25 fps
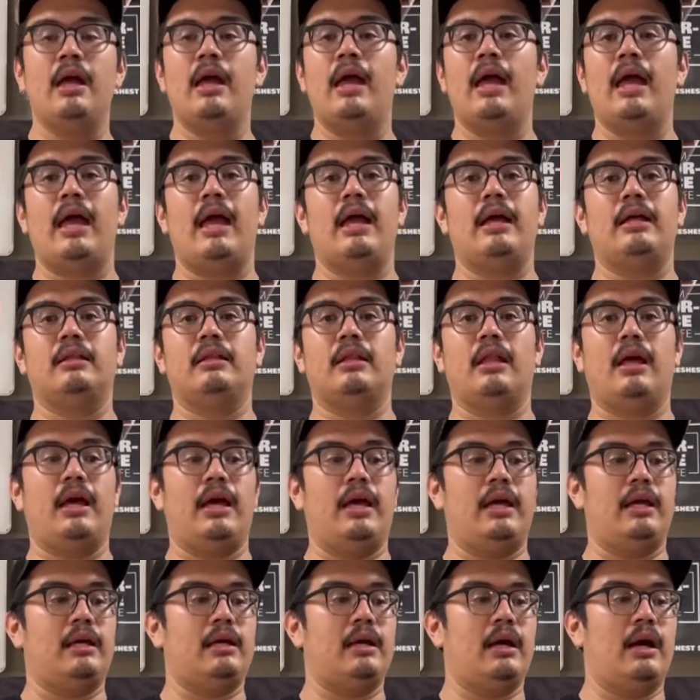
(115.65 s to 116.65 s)
and
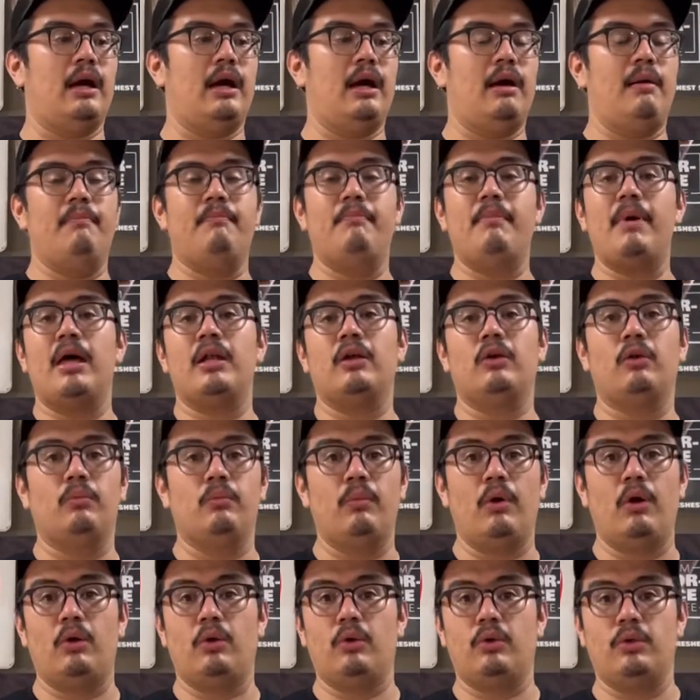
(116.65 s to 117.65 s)
like metal
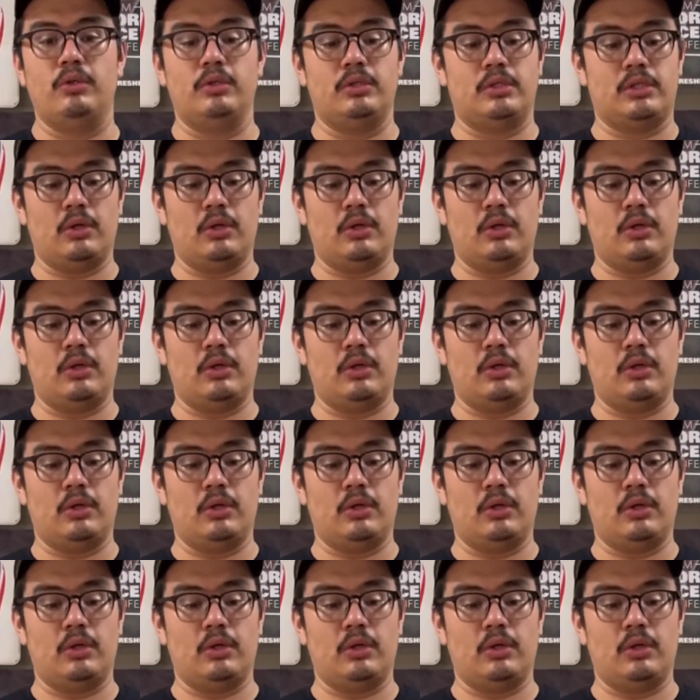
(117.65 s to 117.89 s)
molds